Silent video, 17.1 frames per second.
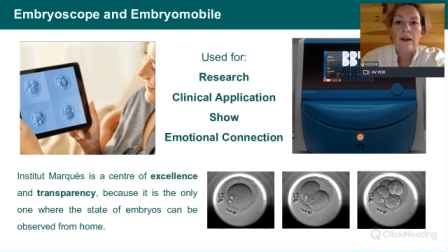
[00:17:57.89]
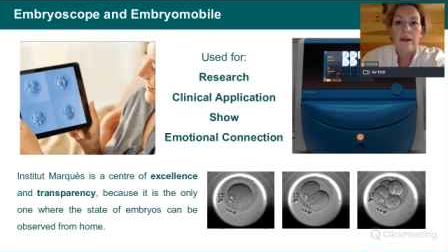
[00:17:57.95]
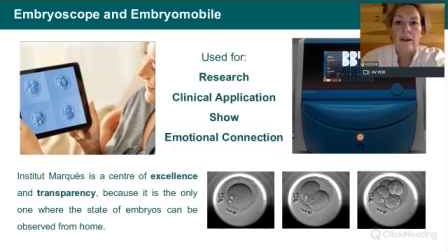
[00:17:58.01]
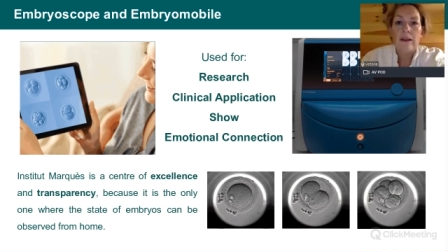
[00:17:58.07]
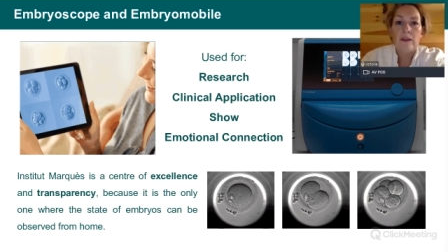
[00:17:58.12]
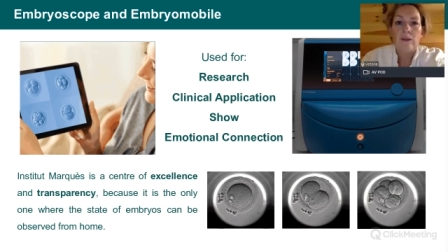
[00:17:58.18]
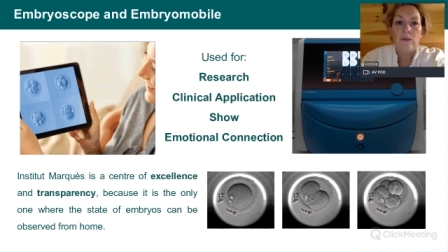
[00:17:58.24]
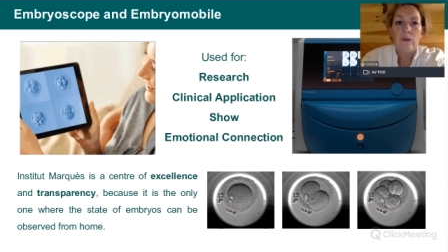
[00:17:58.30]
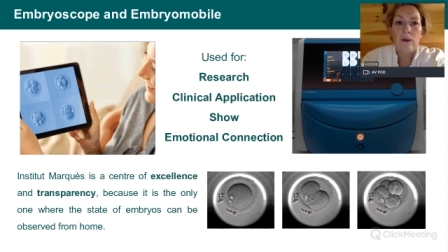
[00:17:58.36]

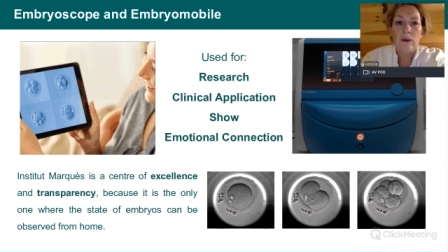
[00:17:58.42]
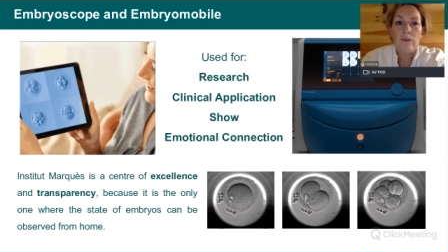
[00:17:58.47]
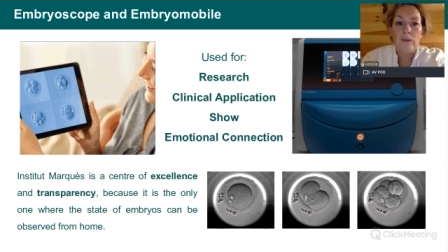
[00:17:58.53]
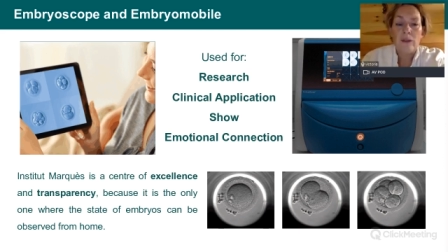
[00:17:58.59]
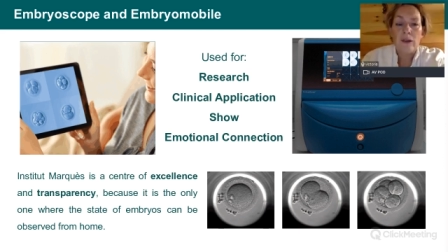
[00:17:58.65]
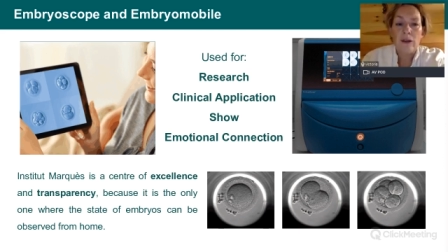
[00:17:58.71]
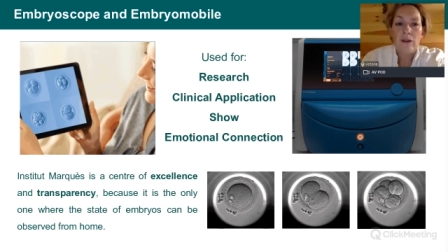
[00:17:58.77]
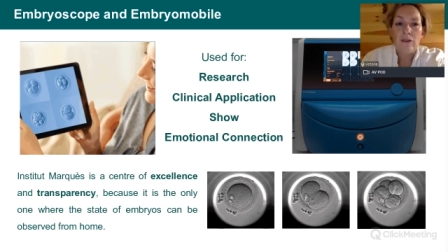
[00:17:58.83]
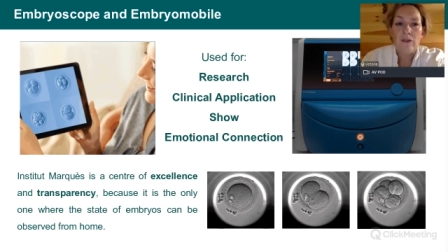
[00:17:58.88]
and we
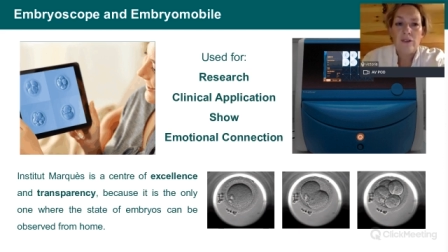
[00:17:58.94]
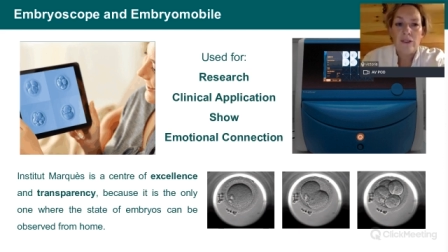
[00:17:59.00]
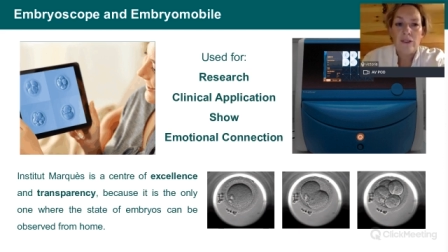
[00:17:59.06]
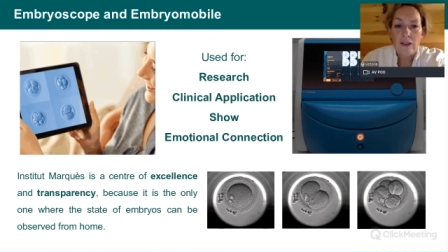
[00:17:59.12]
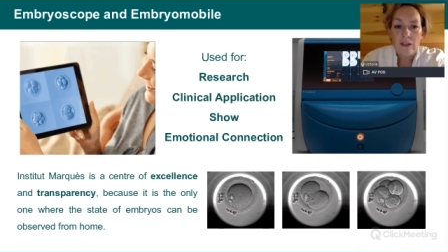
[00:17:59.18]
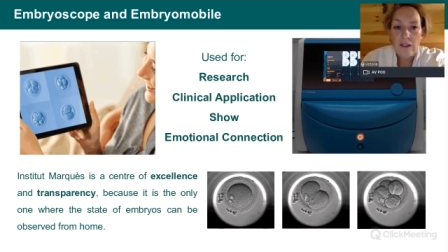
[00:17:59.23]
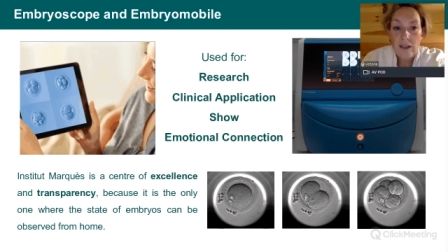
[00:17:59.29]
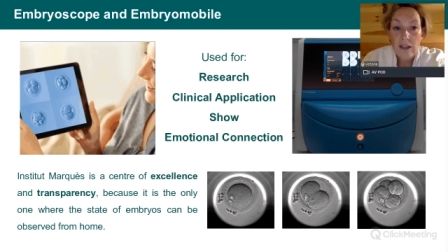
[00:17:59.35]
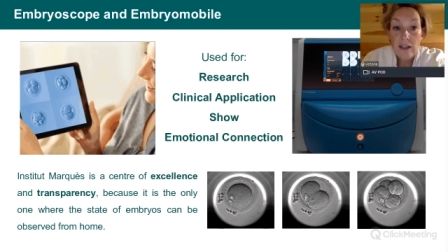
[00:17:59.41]
observe
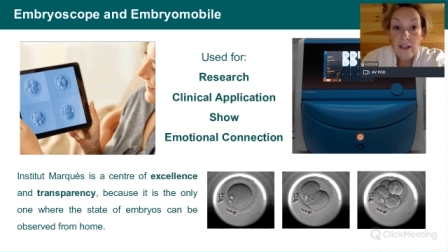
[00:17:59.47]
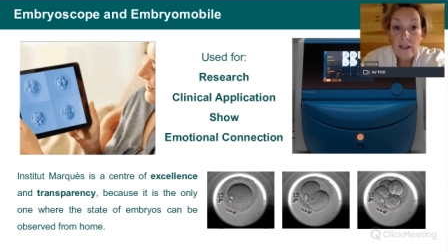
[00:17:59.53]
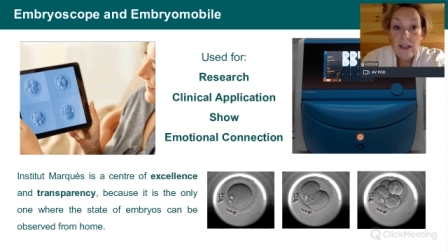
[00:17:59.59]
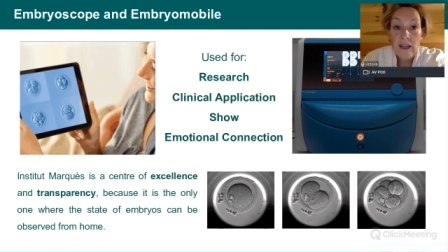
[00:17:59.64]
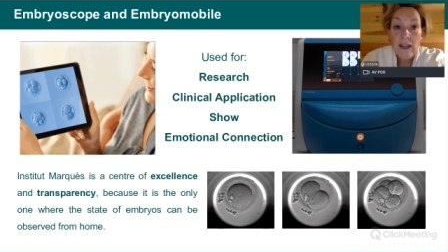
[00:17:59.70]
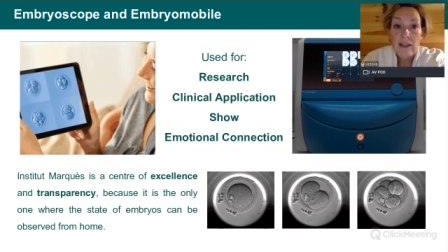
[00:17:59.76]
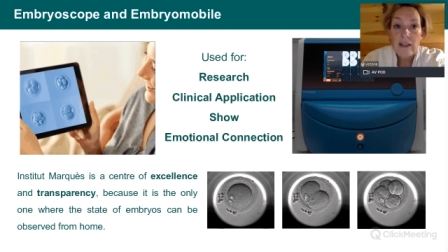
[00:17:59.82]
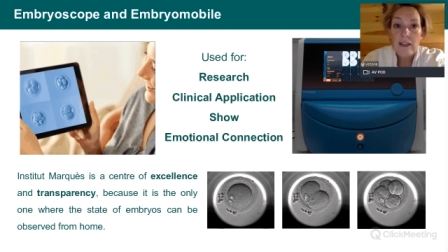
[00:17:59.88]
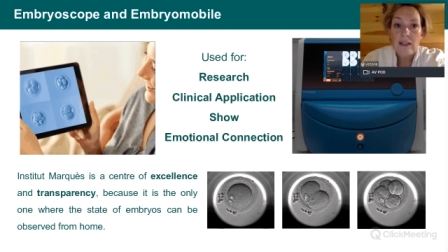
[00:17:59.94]
certain
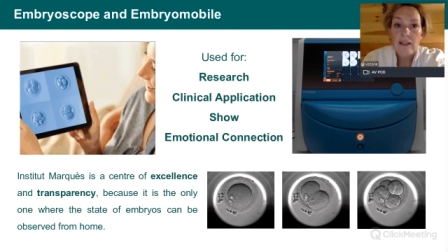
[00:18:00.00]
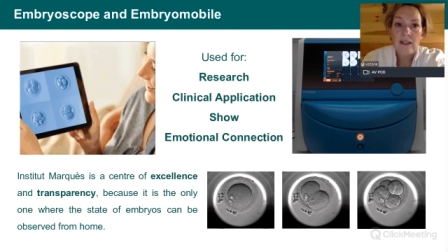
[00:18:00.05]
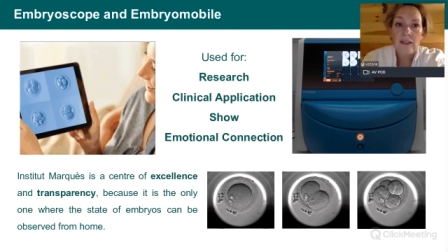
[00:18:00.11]
indicators